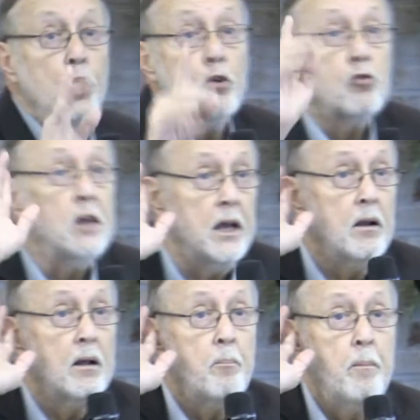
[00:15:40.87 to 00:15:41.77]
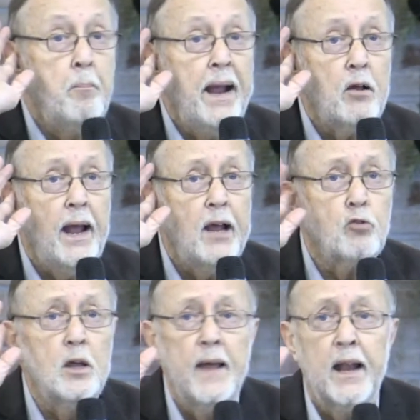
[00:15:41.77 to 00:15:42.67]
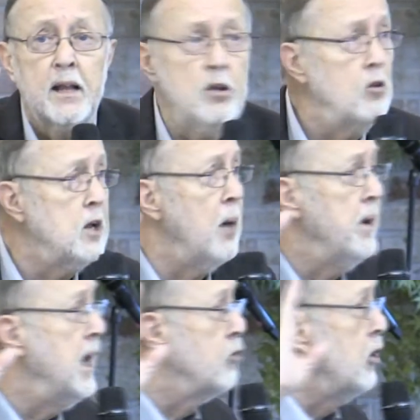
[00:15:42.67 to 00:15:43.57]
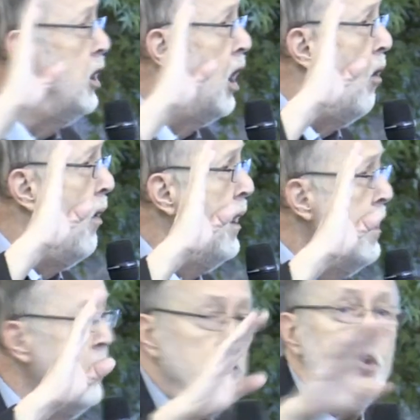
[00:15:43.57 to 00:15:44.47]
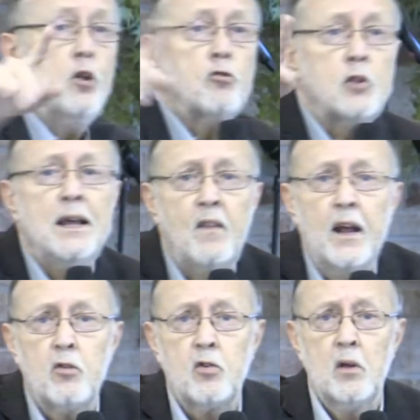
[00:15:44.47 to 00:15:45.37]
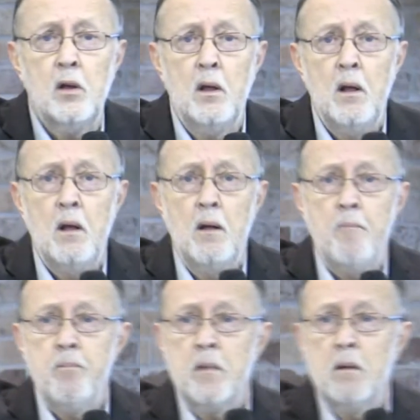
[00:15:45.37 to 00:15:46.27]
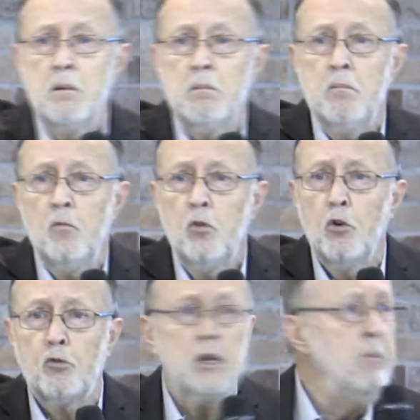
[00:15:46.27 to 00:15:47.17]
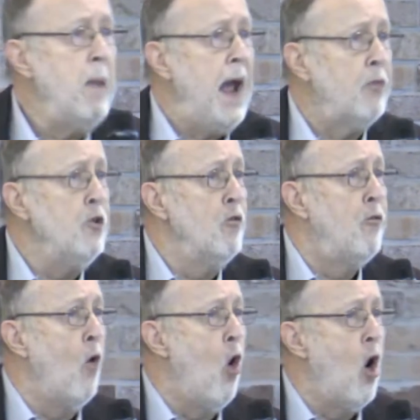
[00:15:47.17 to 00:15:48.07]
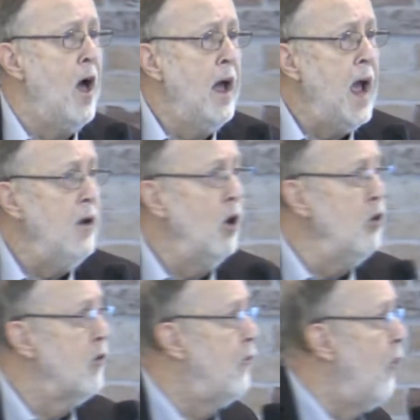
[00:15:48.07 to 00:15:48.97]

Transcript: Do you see it? May I ask you that? Can you tell me yes or no? Do you see this? So see Matthew 4 and Luke